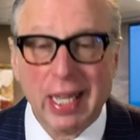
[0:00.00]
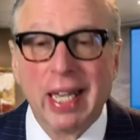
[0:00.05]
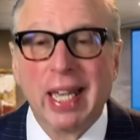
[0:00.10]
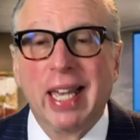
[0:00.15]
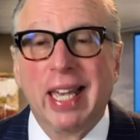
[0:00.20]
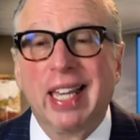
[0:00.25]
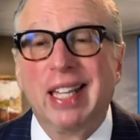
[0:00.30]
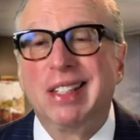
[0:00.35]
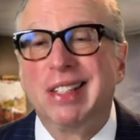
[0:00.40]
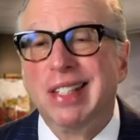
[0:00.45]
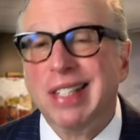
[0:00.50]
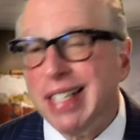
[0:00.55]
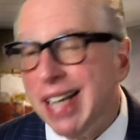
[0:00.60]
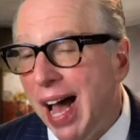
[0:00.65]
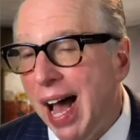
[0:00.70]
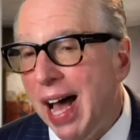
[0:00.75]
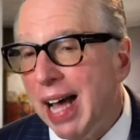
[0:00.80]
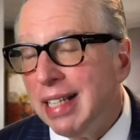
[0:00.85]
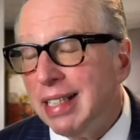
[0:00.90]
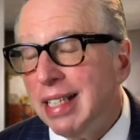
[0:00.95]
is
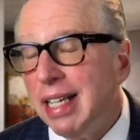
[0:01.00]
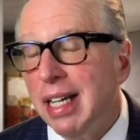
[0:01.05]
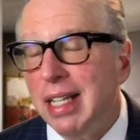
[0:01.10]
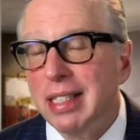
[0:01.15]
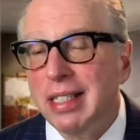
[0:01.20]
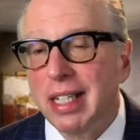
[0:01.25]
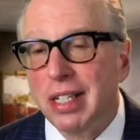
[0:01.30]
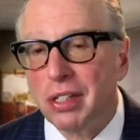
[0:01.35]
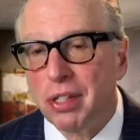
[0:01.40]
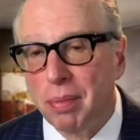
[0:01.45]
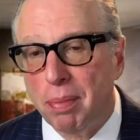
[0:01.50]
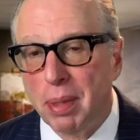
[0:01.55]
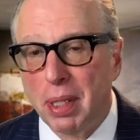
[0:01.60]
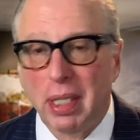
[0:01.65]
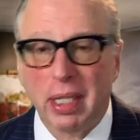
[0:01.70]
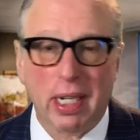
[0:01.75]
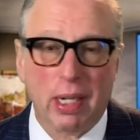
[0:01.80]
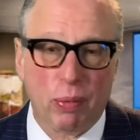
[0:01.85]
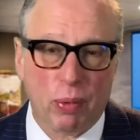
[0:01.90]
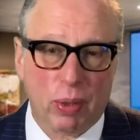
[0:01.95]
not a
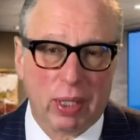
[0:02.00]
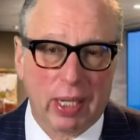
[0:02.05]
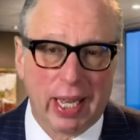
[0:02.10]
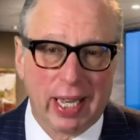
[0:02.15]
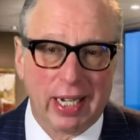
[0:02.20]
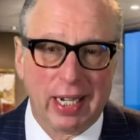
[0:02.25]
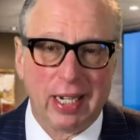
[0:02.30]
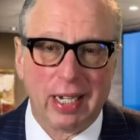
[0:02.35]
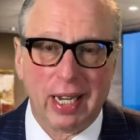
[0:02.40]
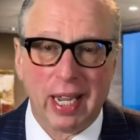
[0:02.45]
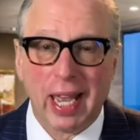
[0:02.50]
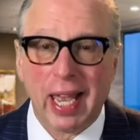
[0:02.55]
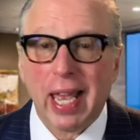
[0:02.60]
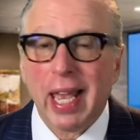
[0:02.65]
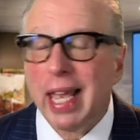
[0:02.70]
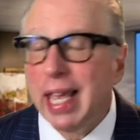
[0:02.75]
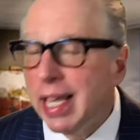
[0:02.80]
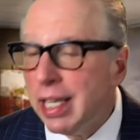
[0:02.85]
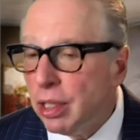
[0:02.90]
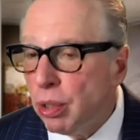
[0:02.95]
disability related
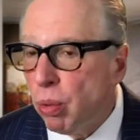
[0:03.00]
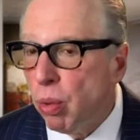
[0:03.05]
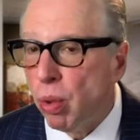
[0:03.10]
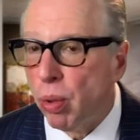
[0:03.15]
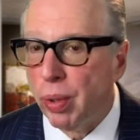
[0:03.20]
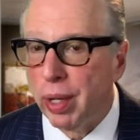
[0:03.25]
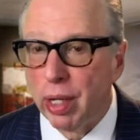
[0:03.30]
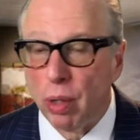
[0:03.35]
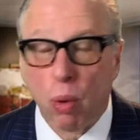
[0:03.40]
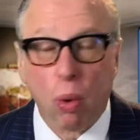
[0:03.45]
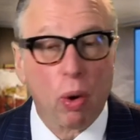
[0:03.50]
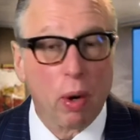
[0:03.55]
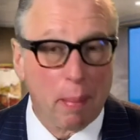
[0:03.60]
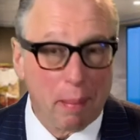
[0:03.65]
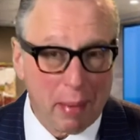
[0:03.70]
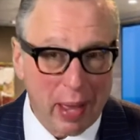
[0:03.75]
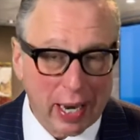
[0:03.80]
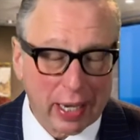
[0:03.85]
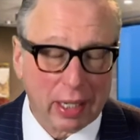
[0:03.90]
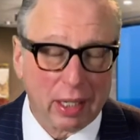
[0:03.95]
inquiry or a
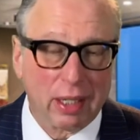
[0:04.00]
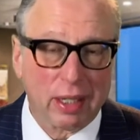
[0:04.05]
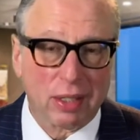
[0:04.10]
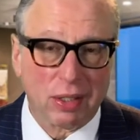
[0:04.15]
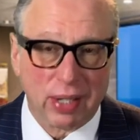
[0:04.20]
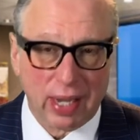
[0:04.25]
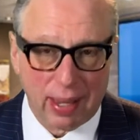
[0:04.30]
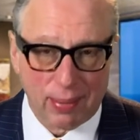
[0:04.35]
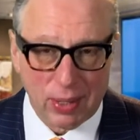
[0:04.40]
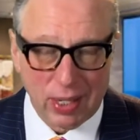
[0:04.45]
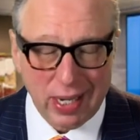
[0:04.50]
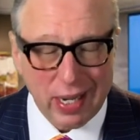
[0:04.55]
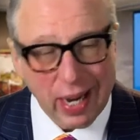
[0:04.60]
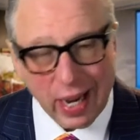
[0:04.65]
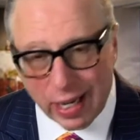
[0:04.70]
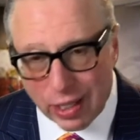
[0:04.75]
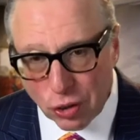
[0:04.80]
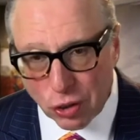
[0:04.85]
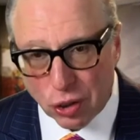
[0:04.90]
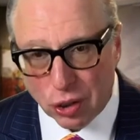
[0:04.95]
medical
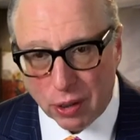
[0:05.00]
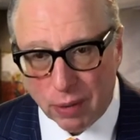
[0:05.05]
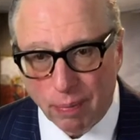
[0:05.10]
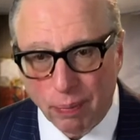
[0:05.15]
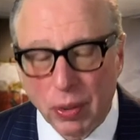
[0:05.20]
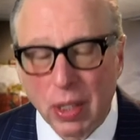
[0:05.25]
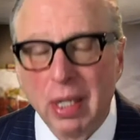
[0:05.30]
examination